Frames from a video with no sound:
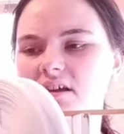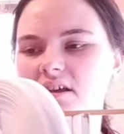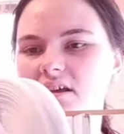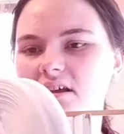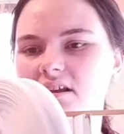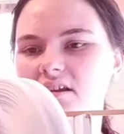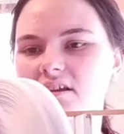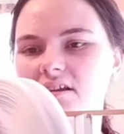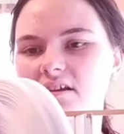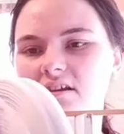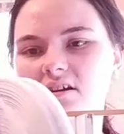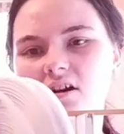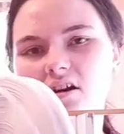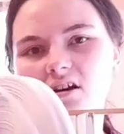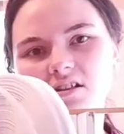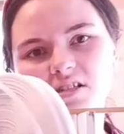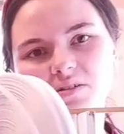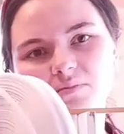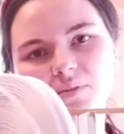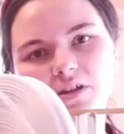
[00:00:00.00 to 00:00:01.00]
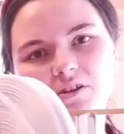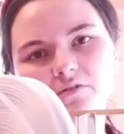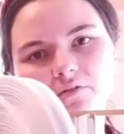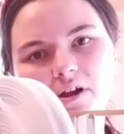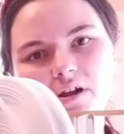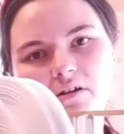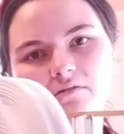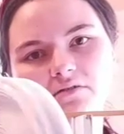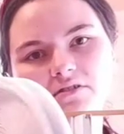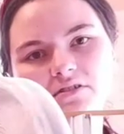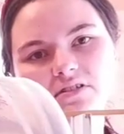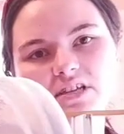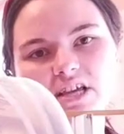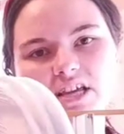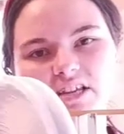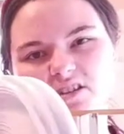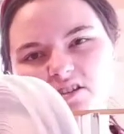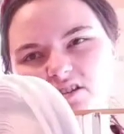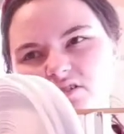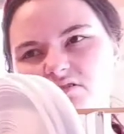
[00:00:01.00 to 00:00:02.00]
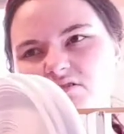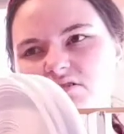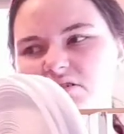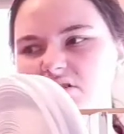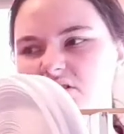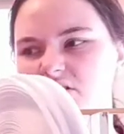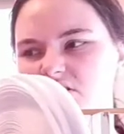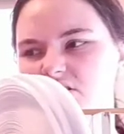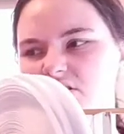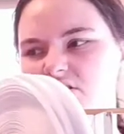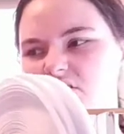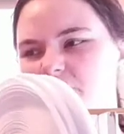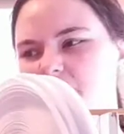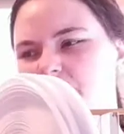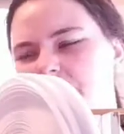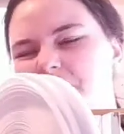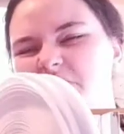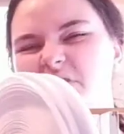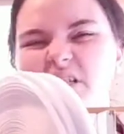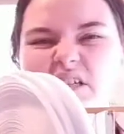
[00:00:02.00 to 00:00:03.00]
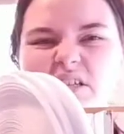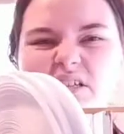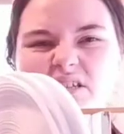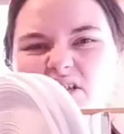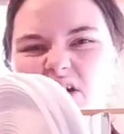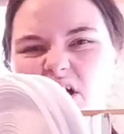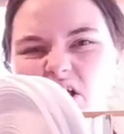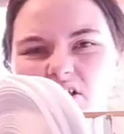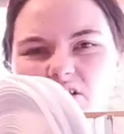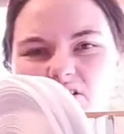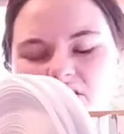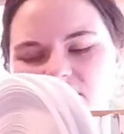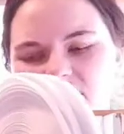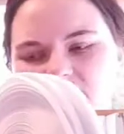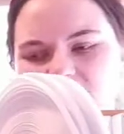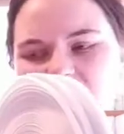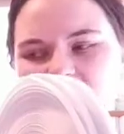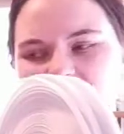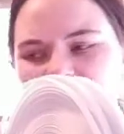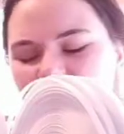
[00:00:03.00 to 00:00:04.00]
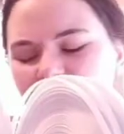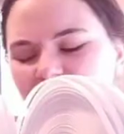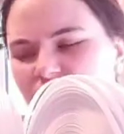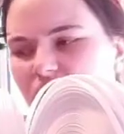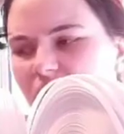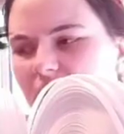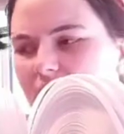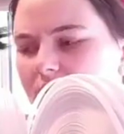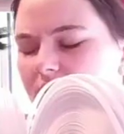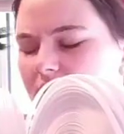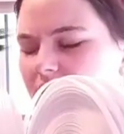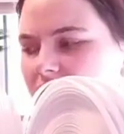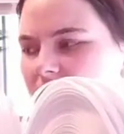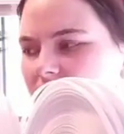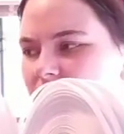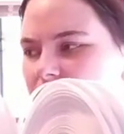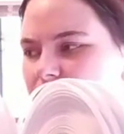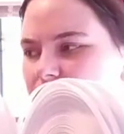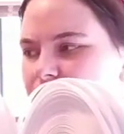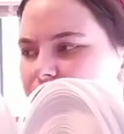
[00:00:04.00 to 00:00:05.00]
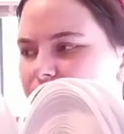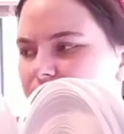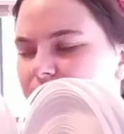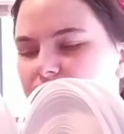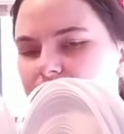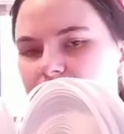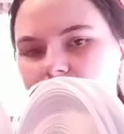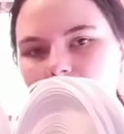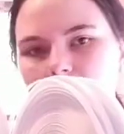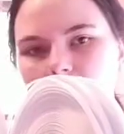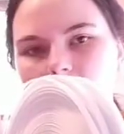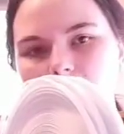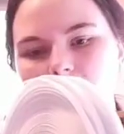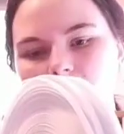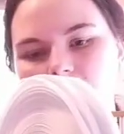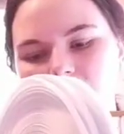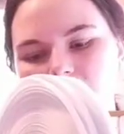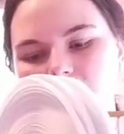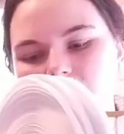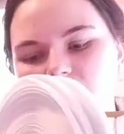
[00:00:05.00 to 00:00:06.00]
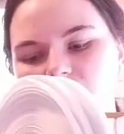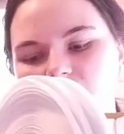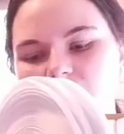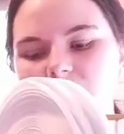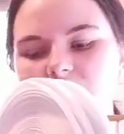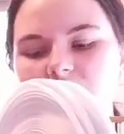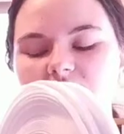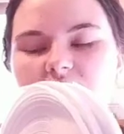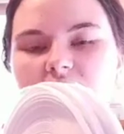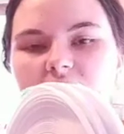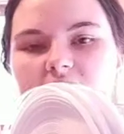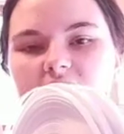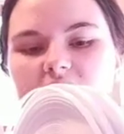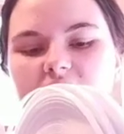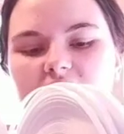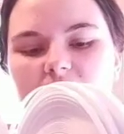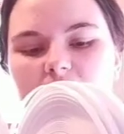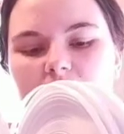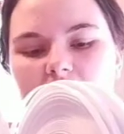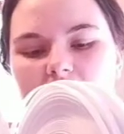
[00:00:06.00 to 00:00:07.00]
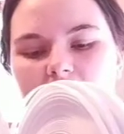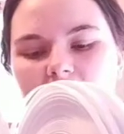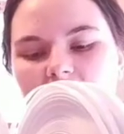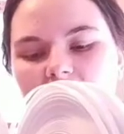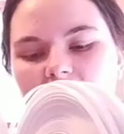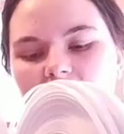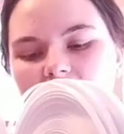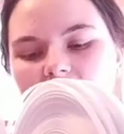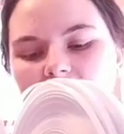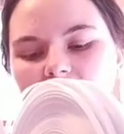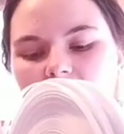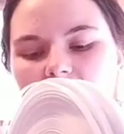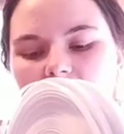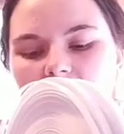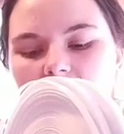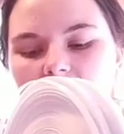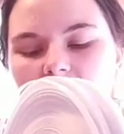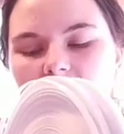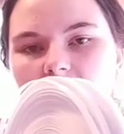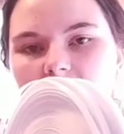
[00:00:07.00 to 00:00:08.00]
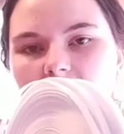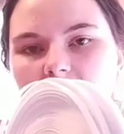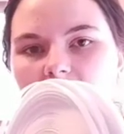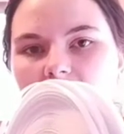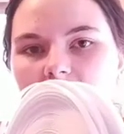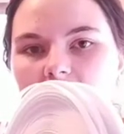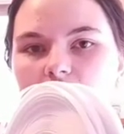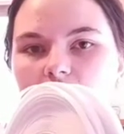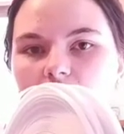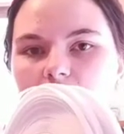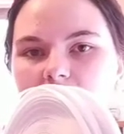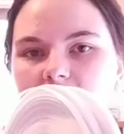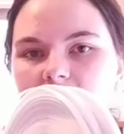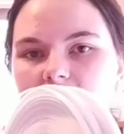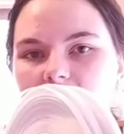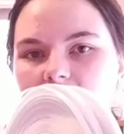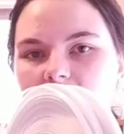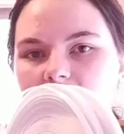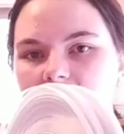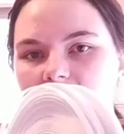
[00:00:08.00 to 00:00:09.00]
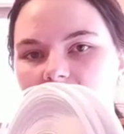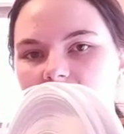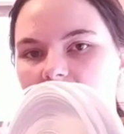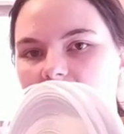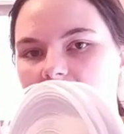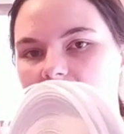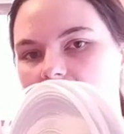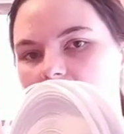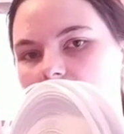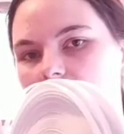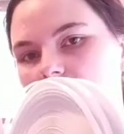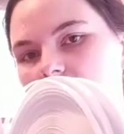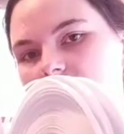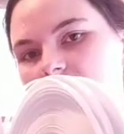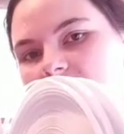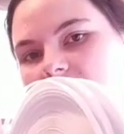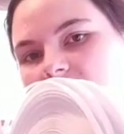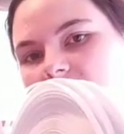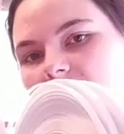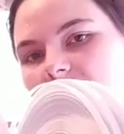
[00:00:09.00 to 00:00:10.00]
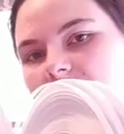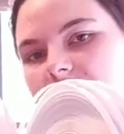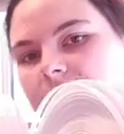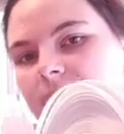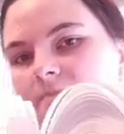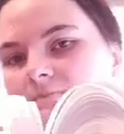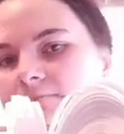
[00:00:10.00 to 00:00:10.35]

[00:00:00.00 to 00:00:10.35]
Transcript: And it cost me around $10 to $15-ish, I think. And I will be using this to make the hoop skirt and corset.